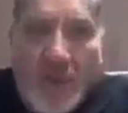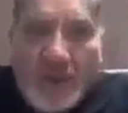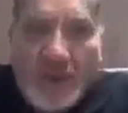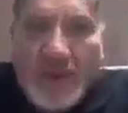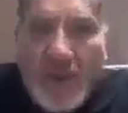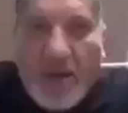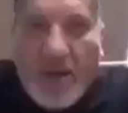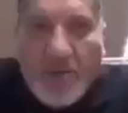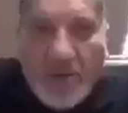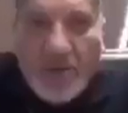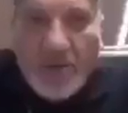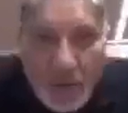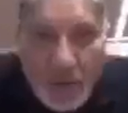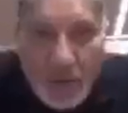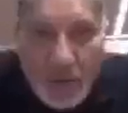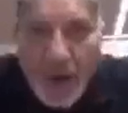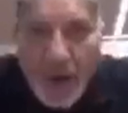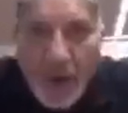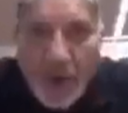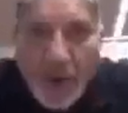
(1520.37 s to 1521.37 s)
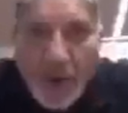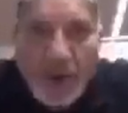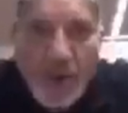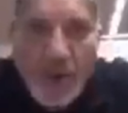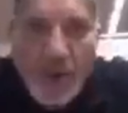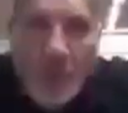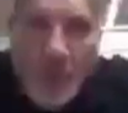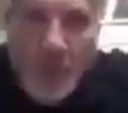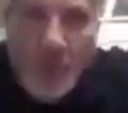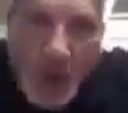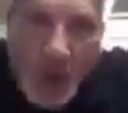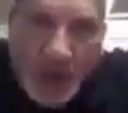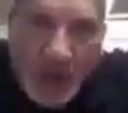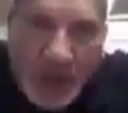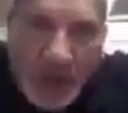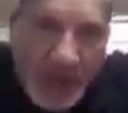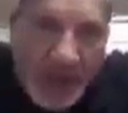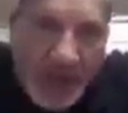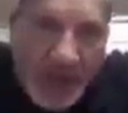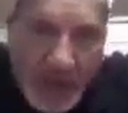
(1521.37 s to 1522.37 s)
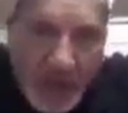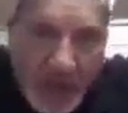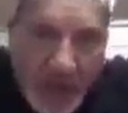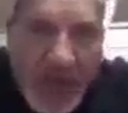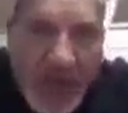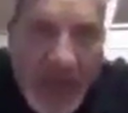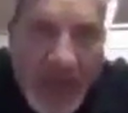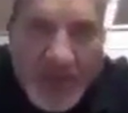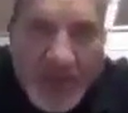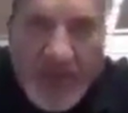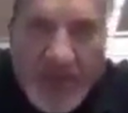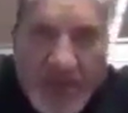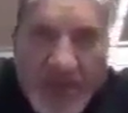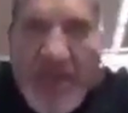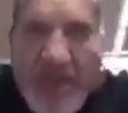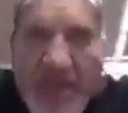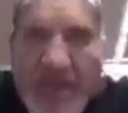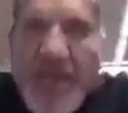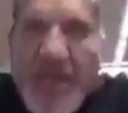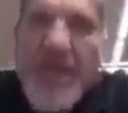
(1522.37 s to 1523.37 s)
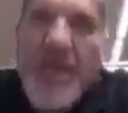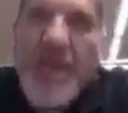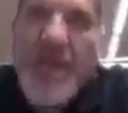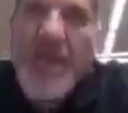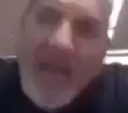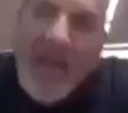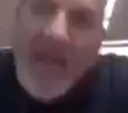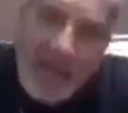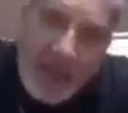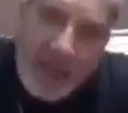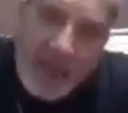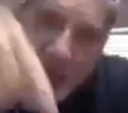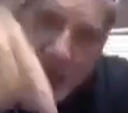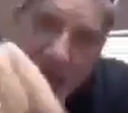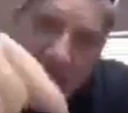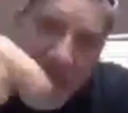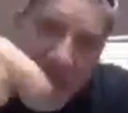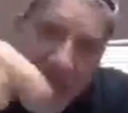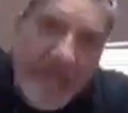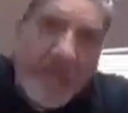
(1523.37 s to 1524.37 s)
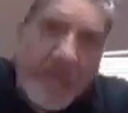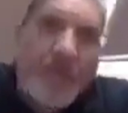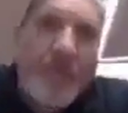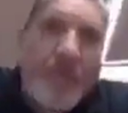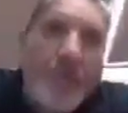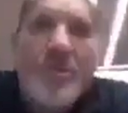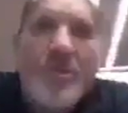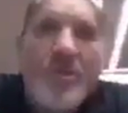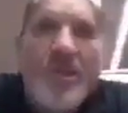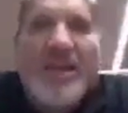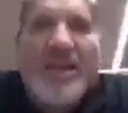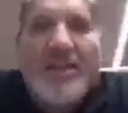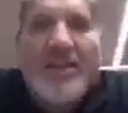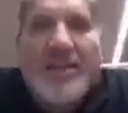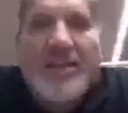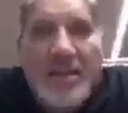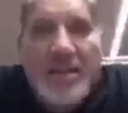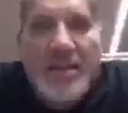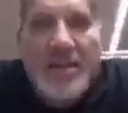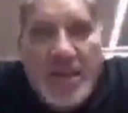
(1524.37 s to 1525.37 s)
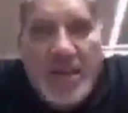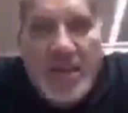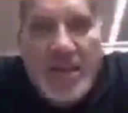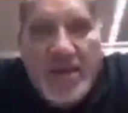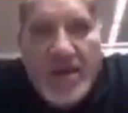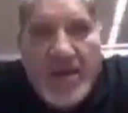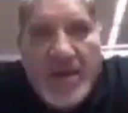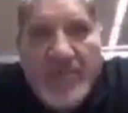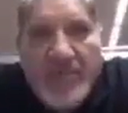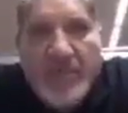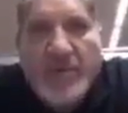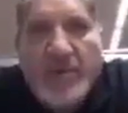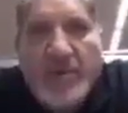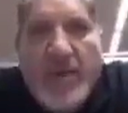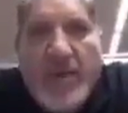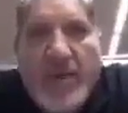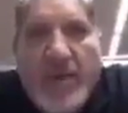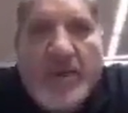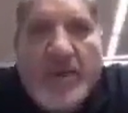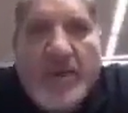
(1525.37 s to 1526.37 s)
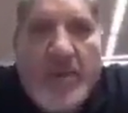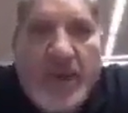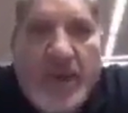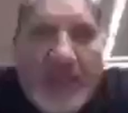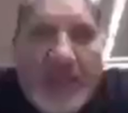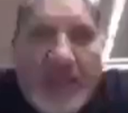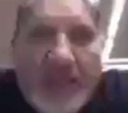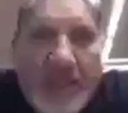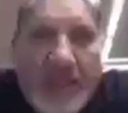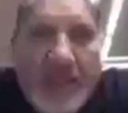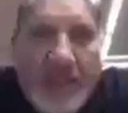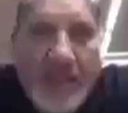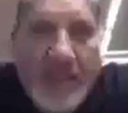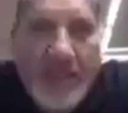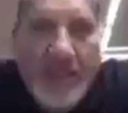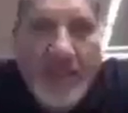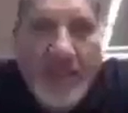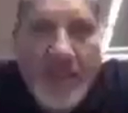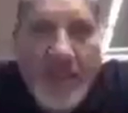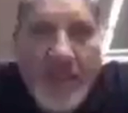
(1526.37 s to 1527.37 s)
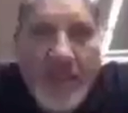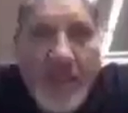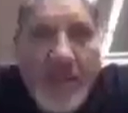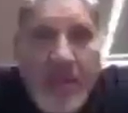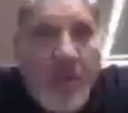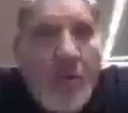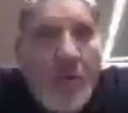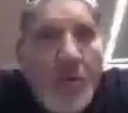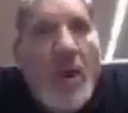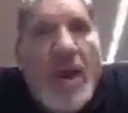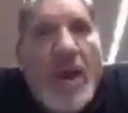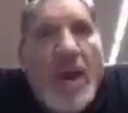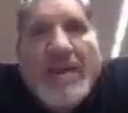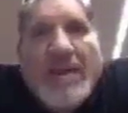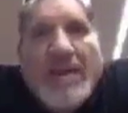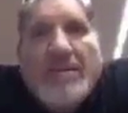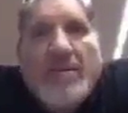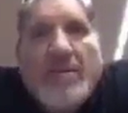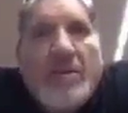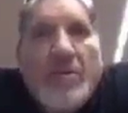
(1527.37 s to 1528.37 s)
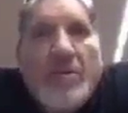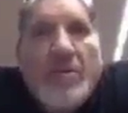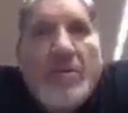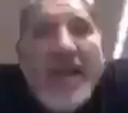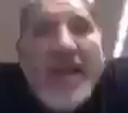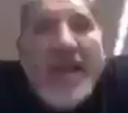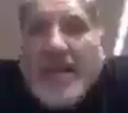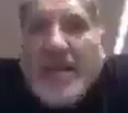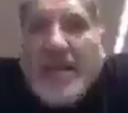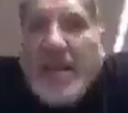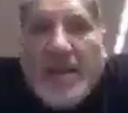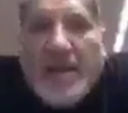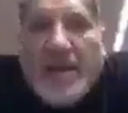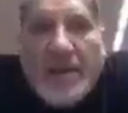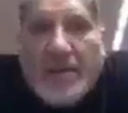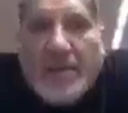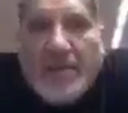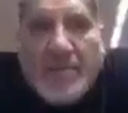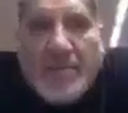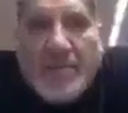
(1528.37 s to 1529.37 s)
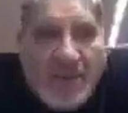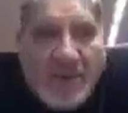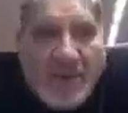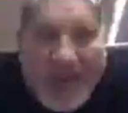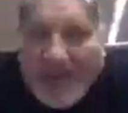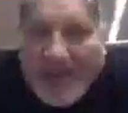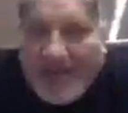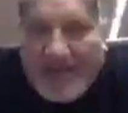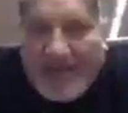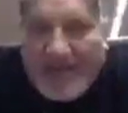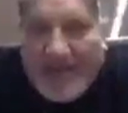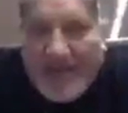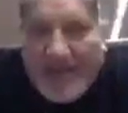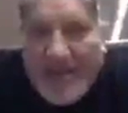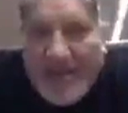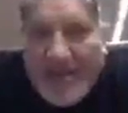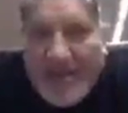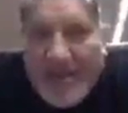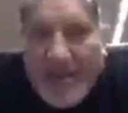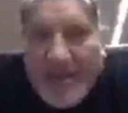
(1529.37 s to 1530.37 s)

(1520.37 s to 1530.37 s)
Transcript: for 1,000 euro? You bought it last year and you are able to sell it this year for double the money. Where do you get 100%?